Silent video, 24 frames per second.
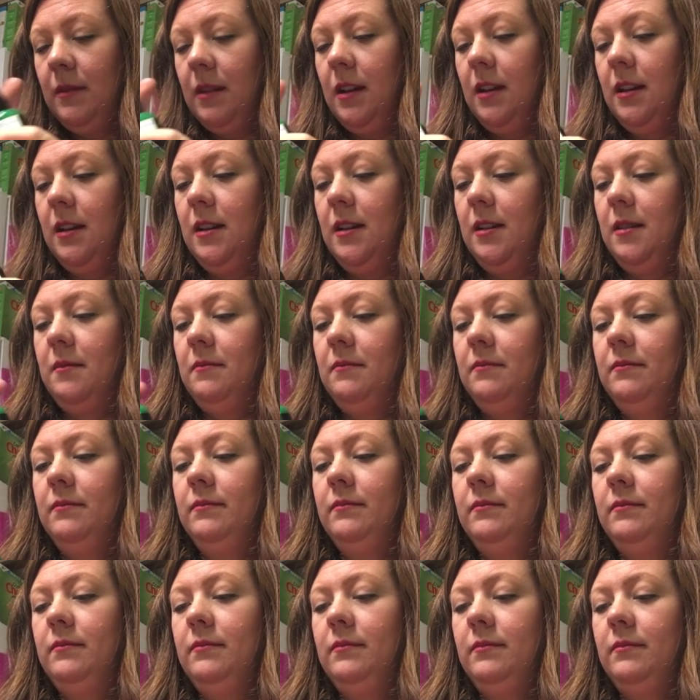Um,
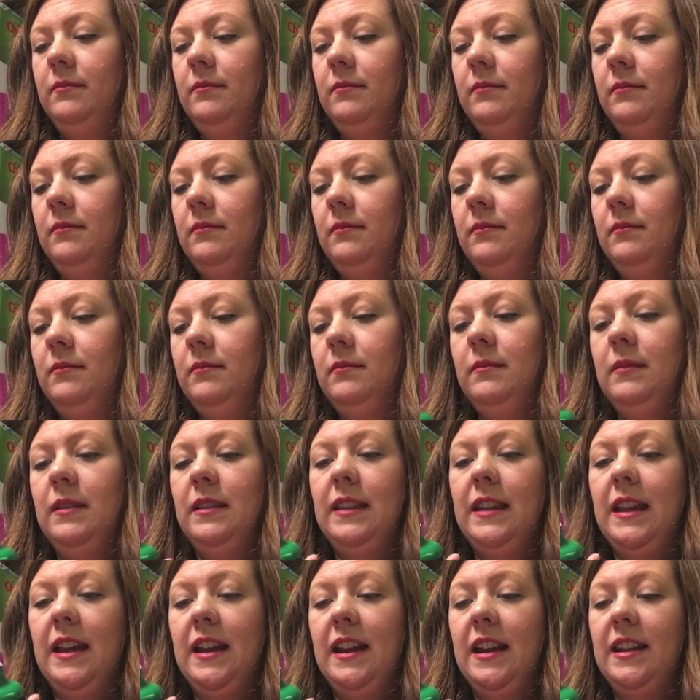
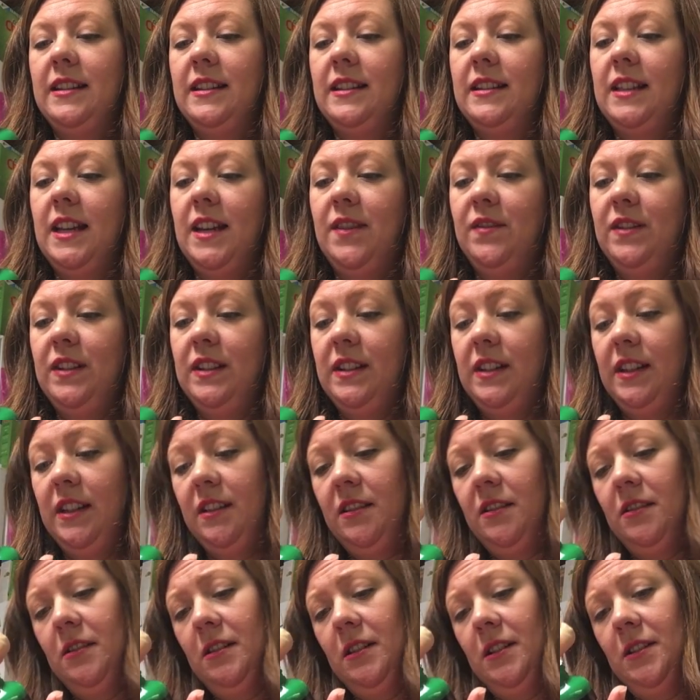that has a safety seal
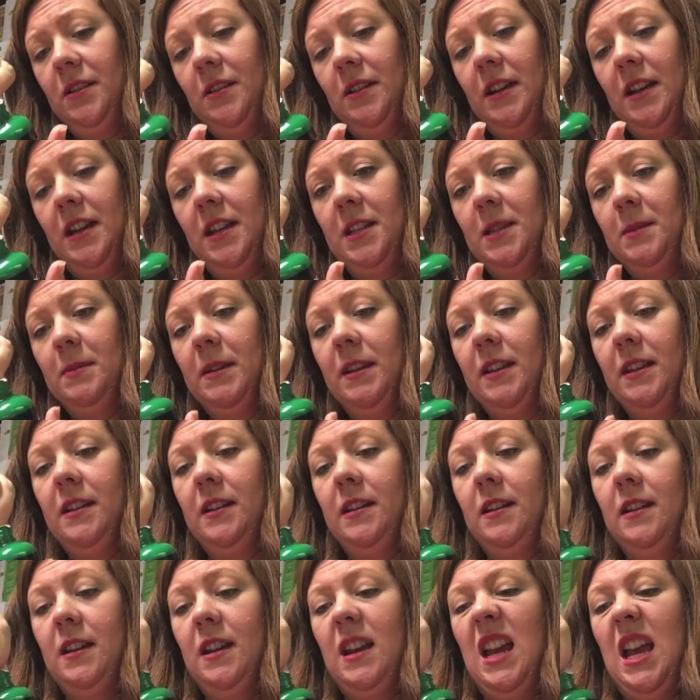on it, so I can't smell
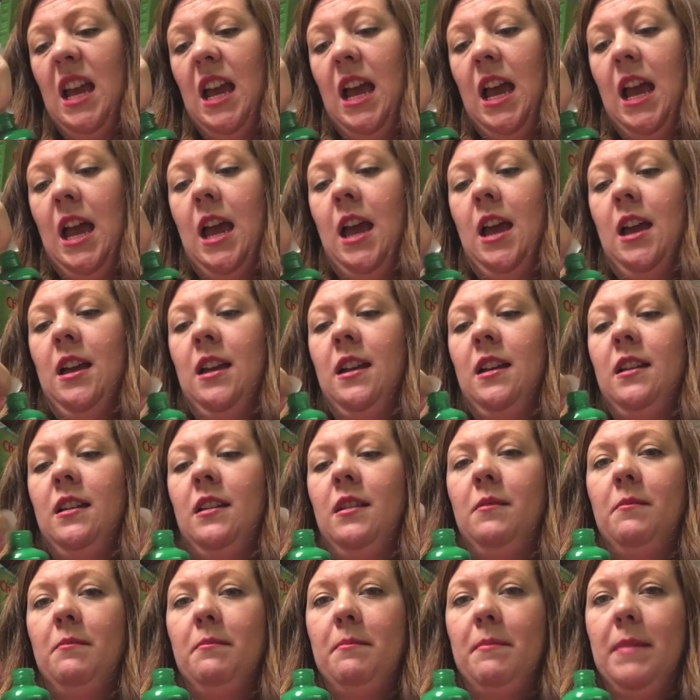
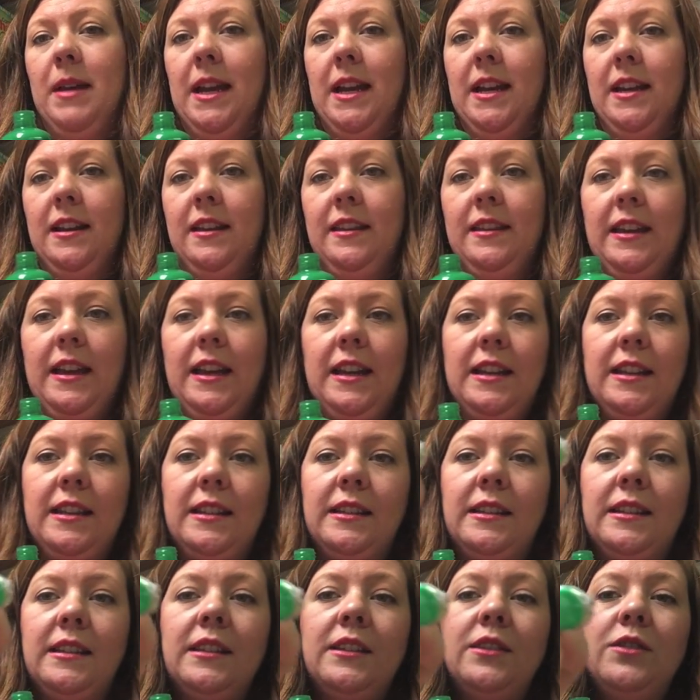it. Man, that is
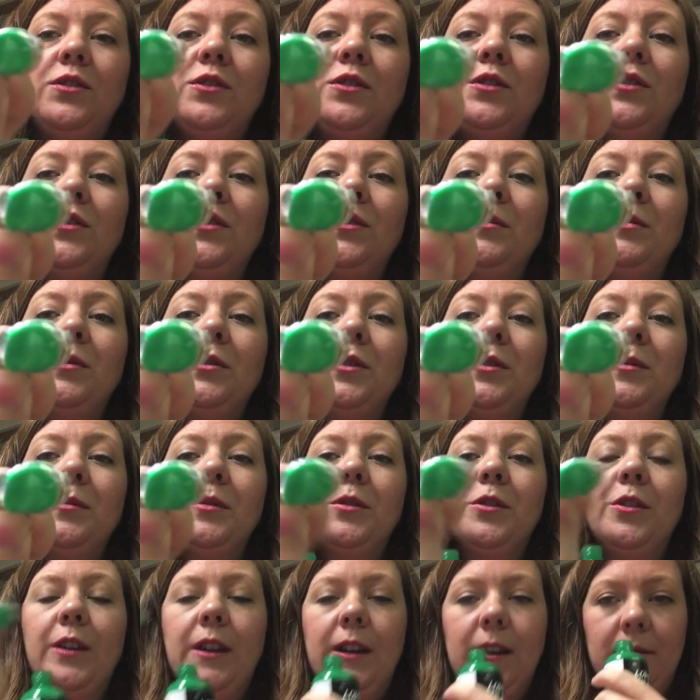super duper
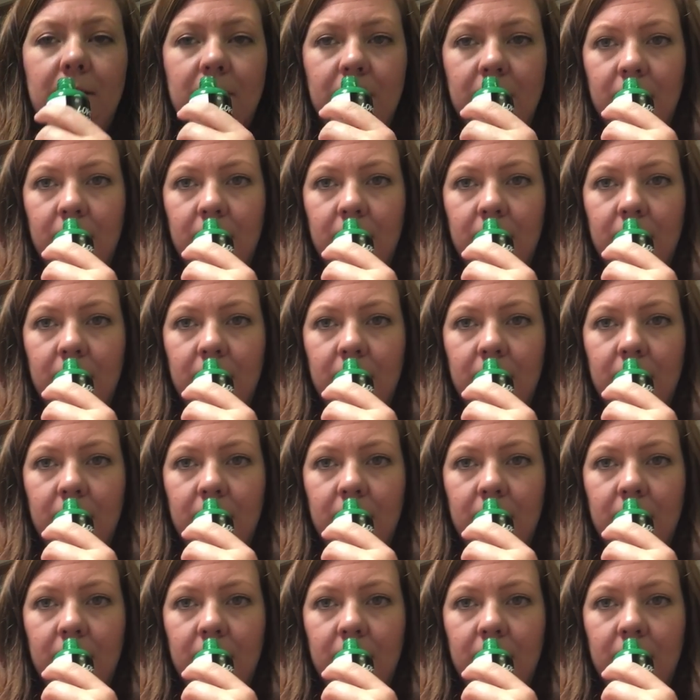green.